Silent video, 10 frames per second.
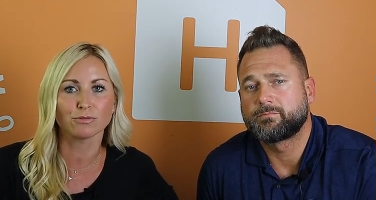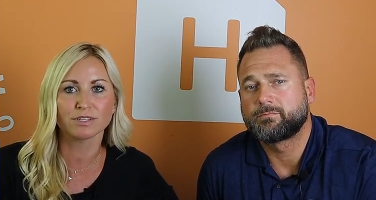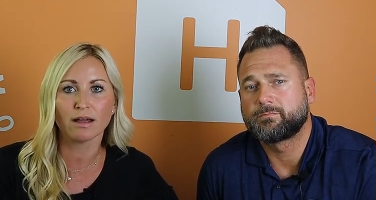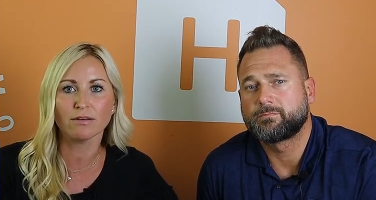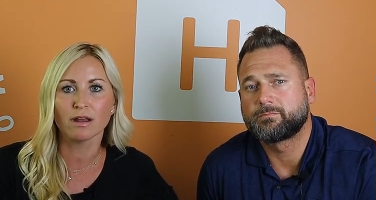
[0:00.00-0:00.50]

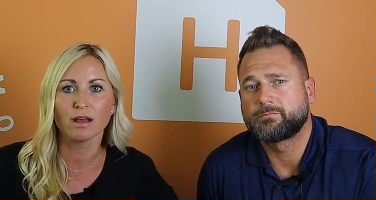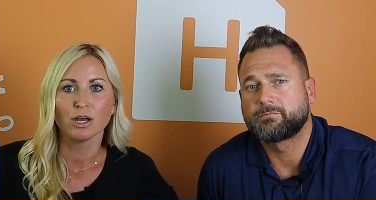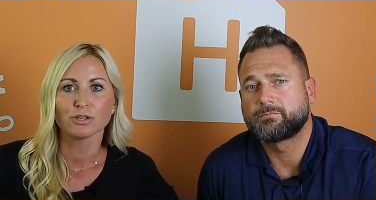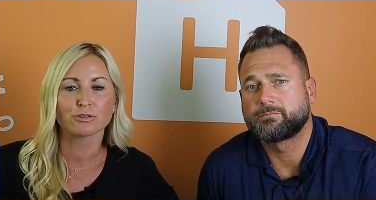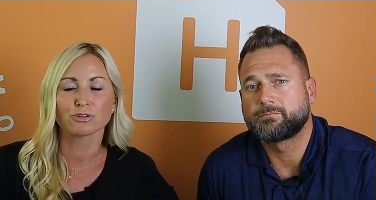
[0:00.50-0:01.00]
Speaker 1: float down.
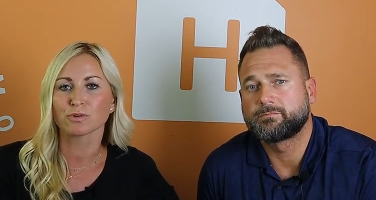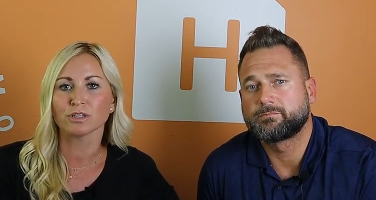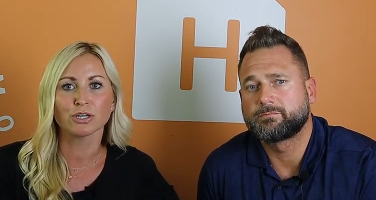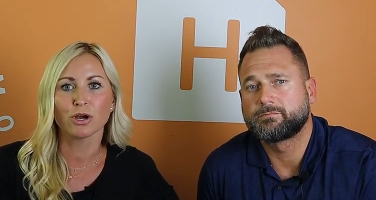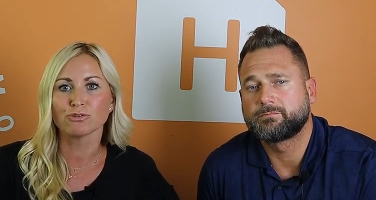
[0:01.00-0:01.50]
So there's
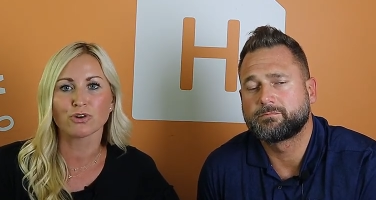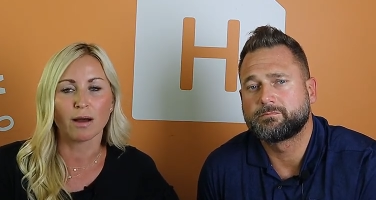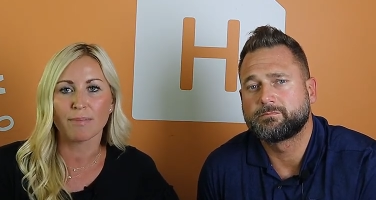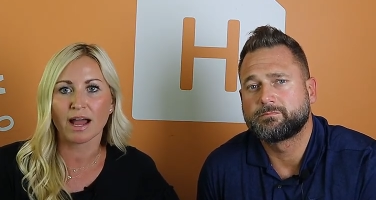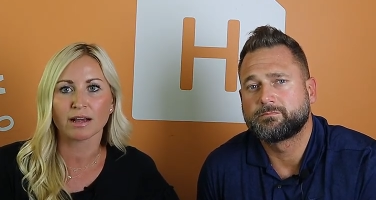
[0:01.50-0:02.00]
really no
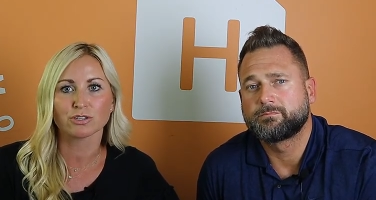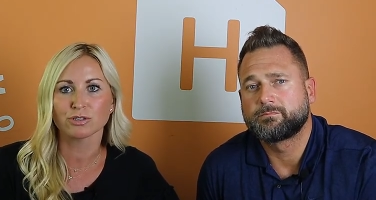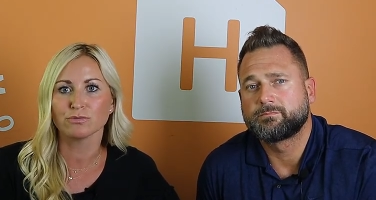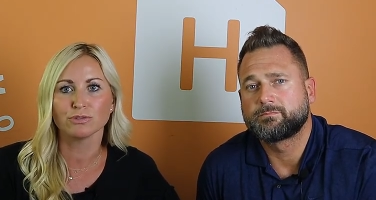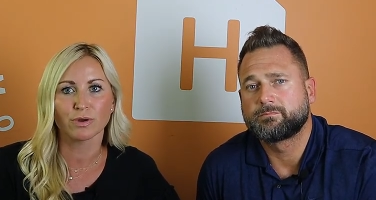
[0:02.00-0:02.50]
drawback
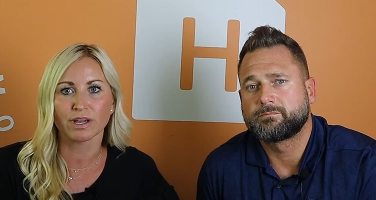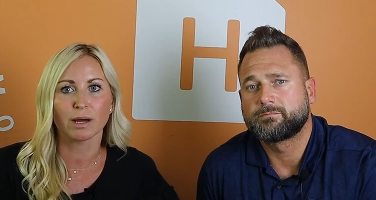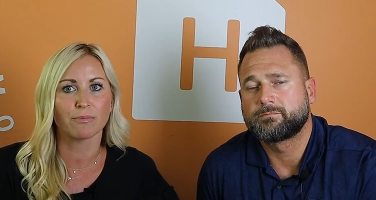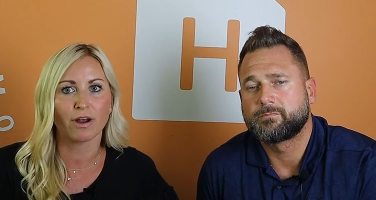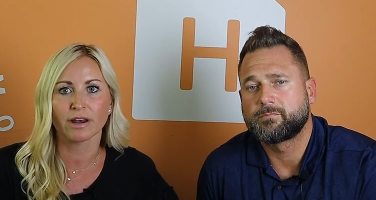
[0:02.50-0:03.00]
to doing
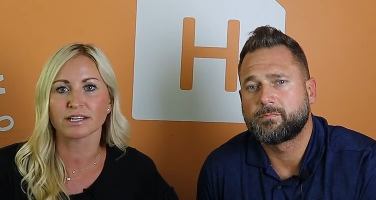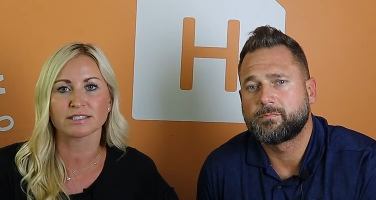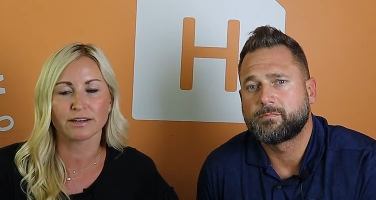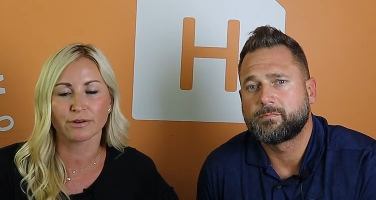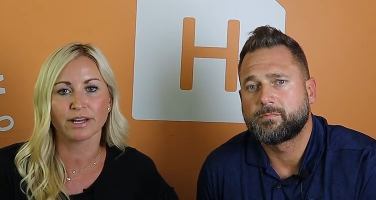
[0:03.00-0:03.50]
an upfront
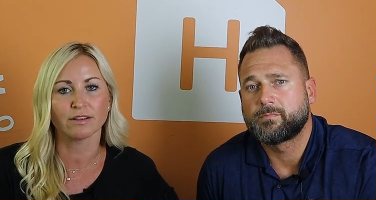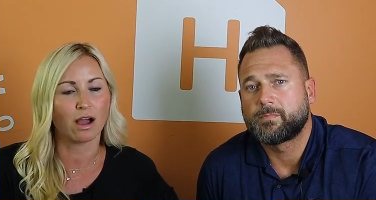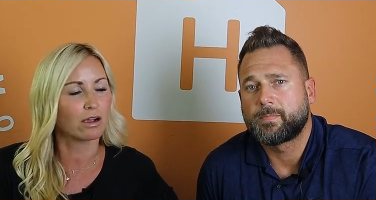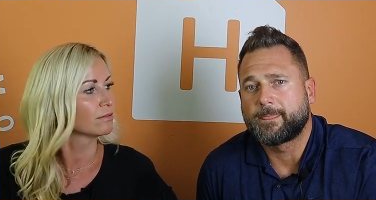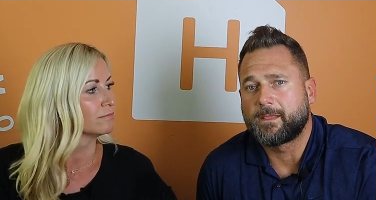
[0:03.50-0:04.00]
extended rate
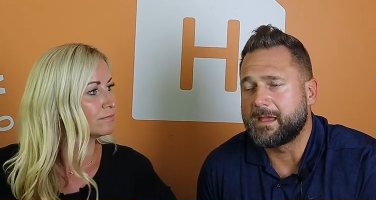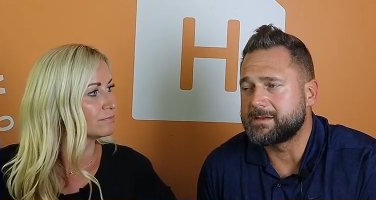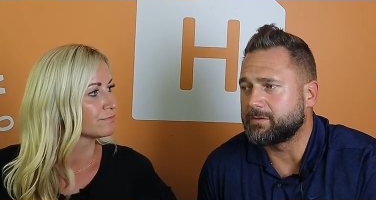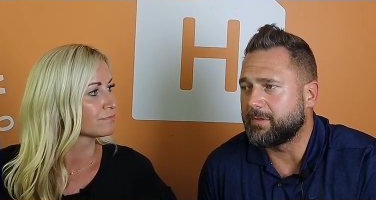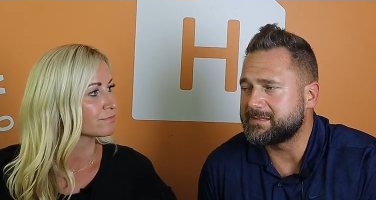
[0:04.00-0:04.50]
lock.
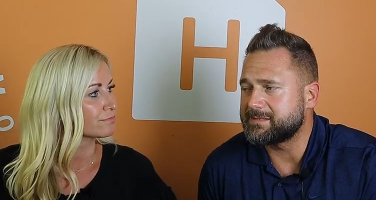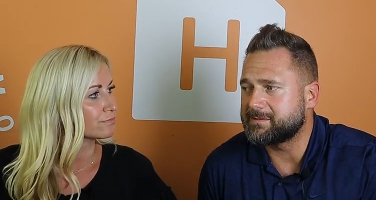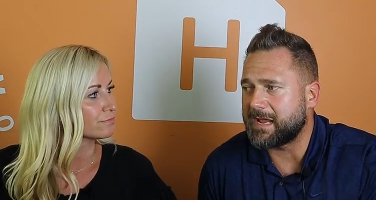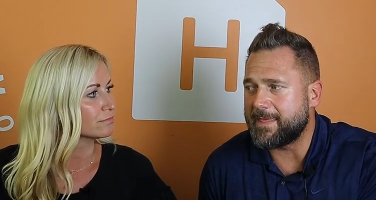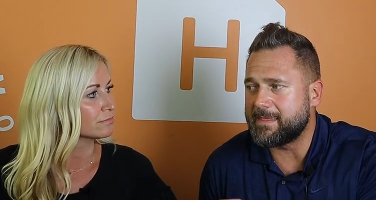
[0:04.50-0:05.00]
Speaker 2: Yeah, so let's
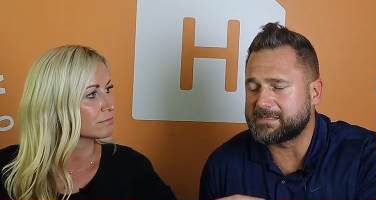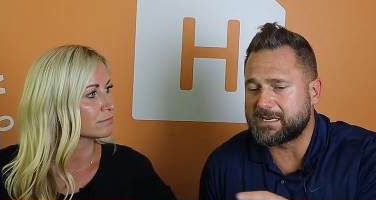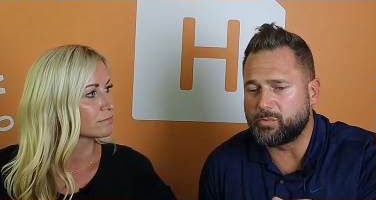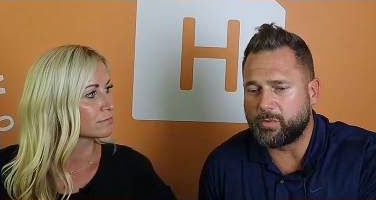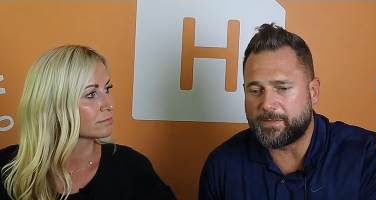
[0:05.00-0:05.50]
tie
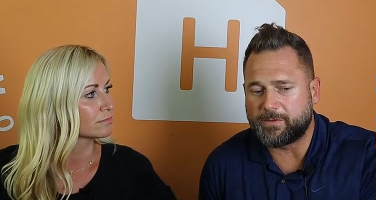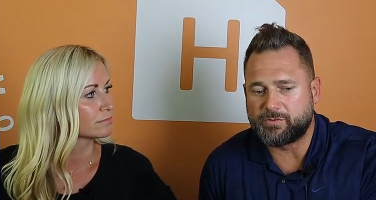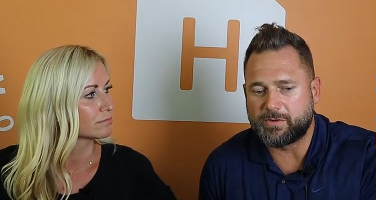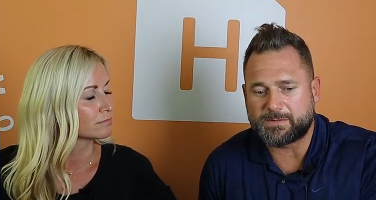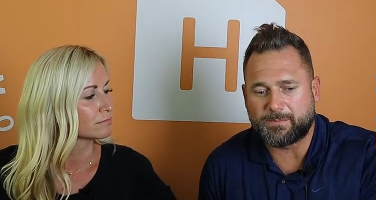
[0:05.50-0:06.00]
this in
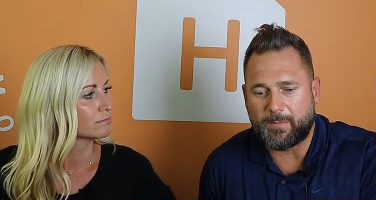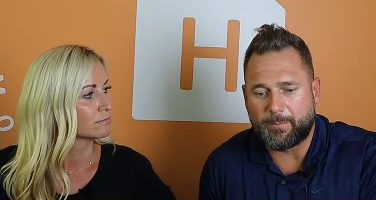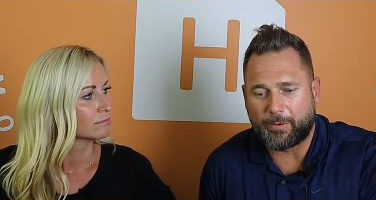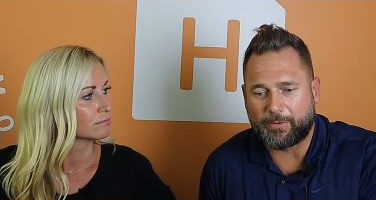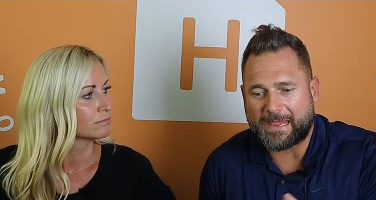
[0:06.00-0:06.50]
with
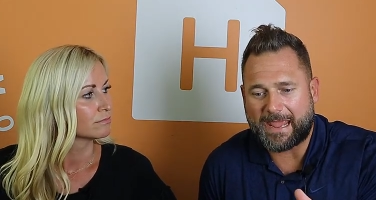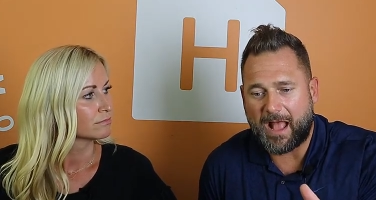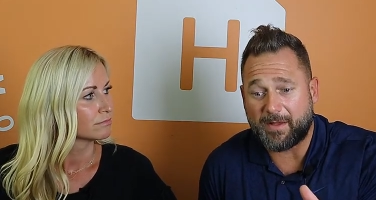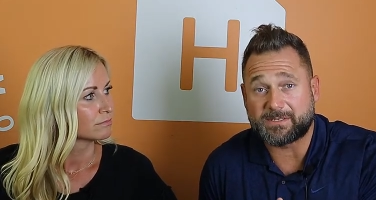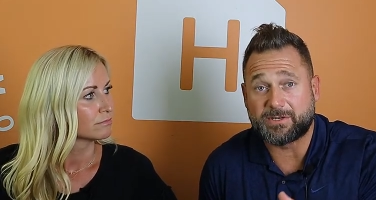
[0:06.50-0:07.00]
just building
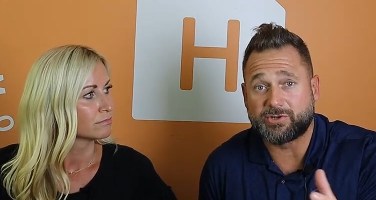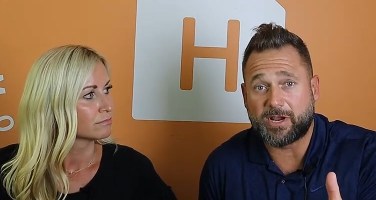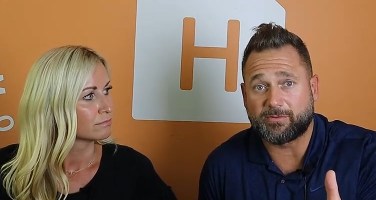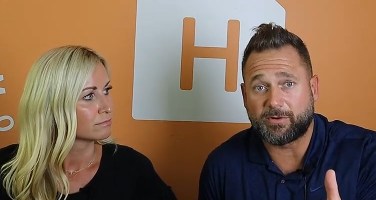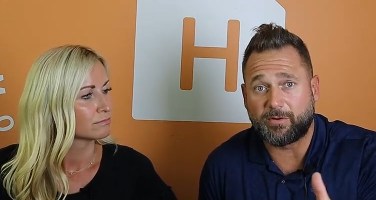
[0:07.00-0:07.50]
a house in
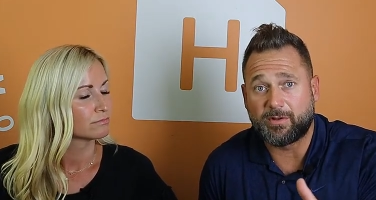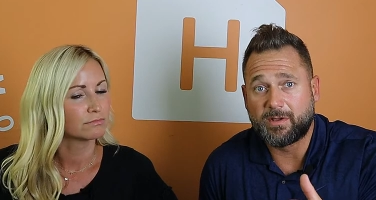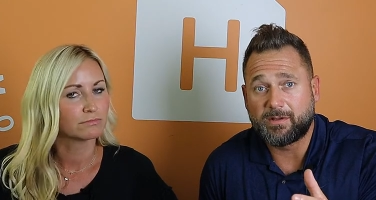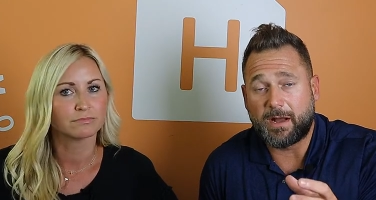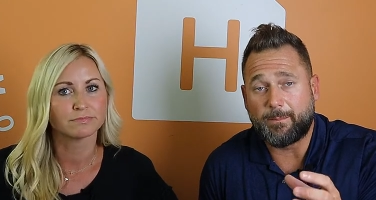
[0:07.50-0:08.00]
general.
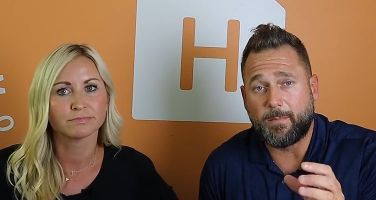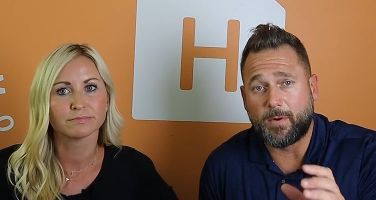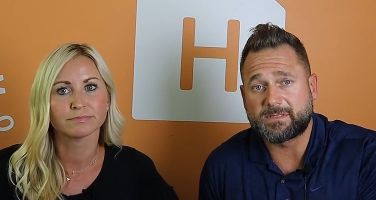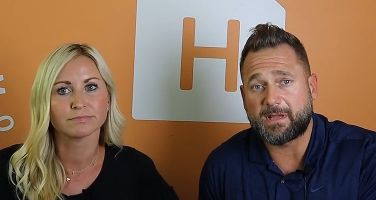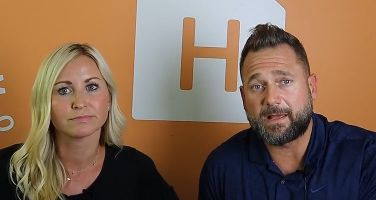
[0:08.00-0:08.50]

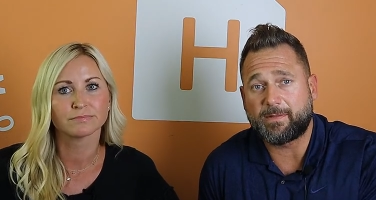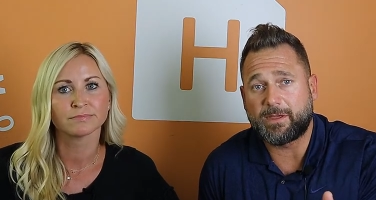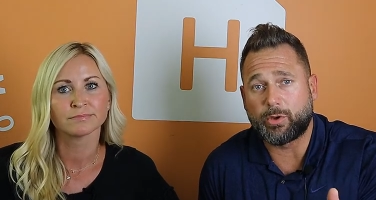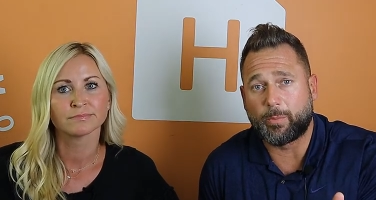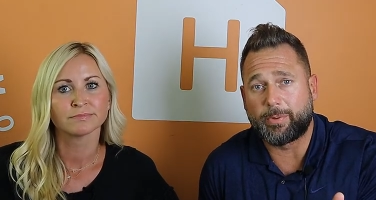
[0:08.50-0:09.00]
Most
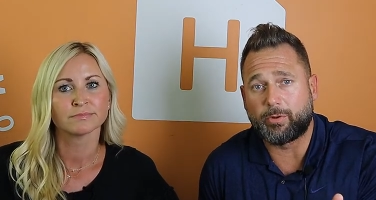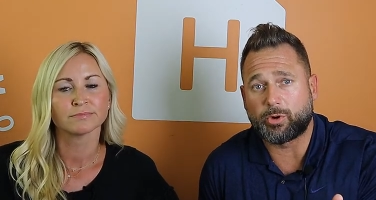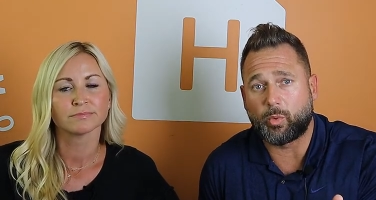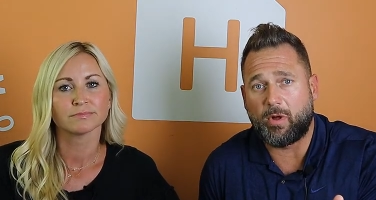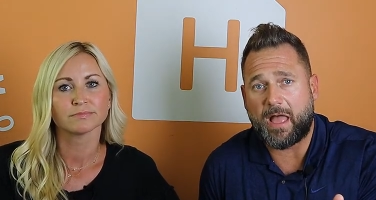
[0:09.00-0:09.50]
likely your
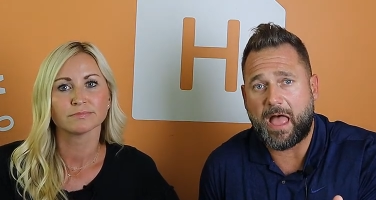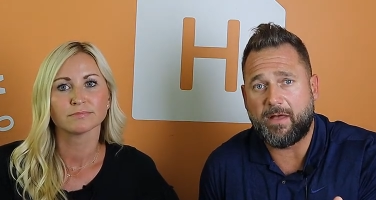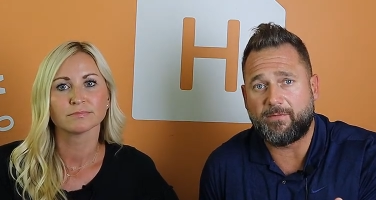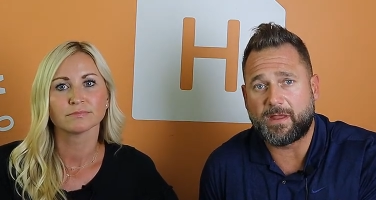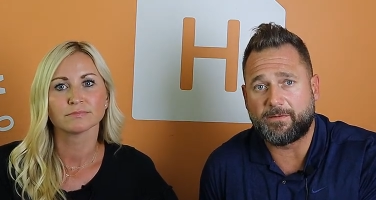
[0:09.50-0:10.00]
builder will
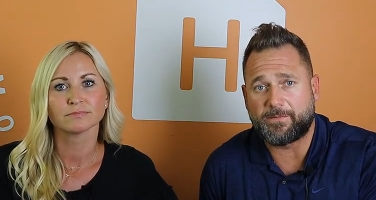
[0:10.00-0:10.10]
have an